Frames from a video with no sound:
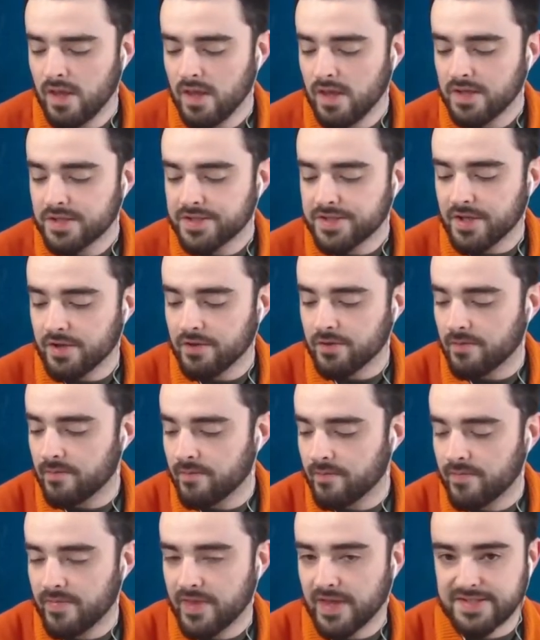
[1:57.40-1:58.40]
so
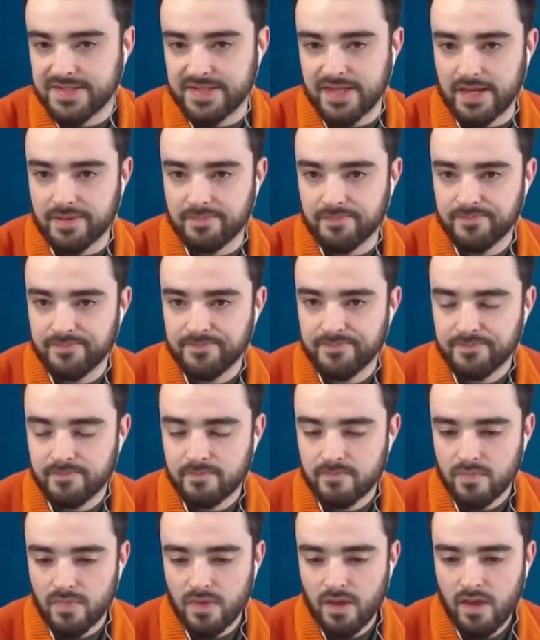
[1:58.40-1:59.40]
that's that.
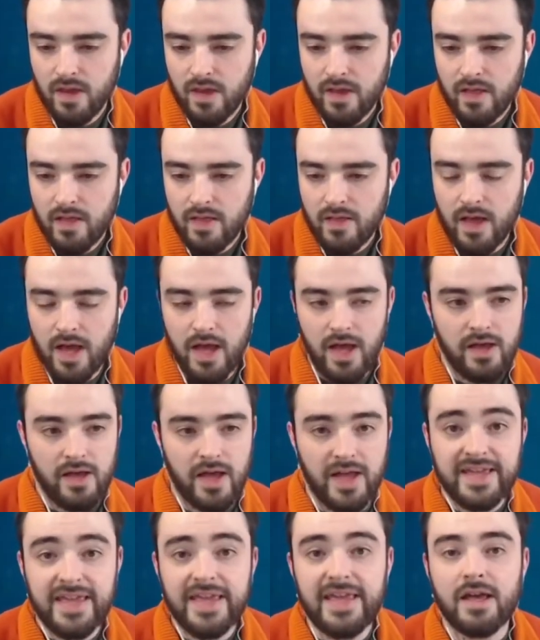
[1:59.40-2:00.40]

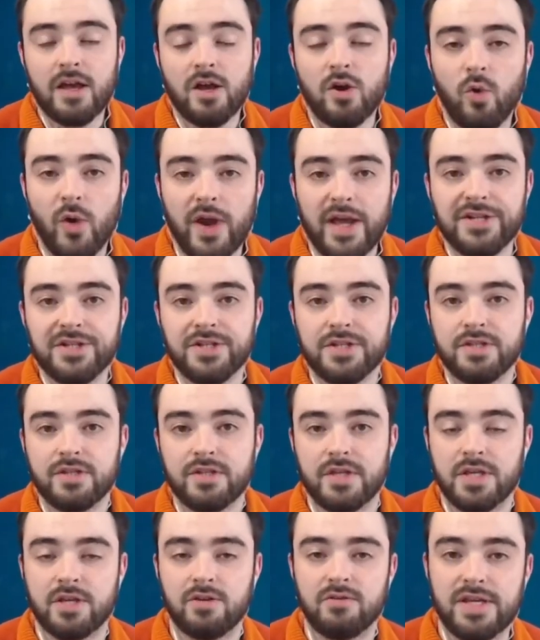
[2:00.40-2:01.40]
A key equation
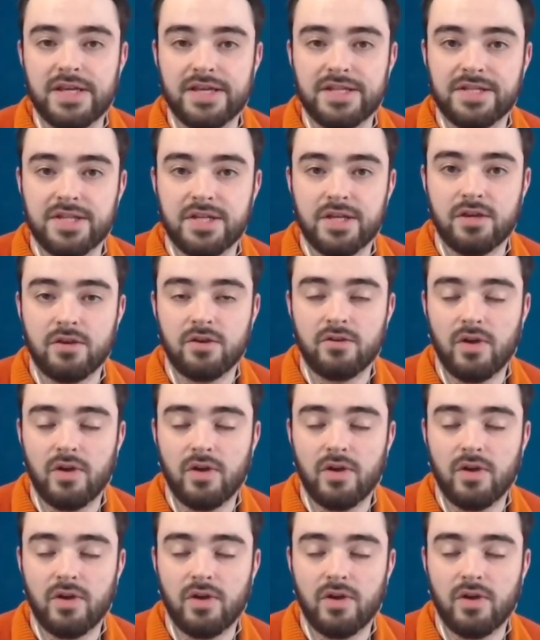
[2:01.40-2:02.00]
that you need to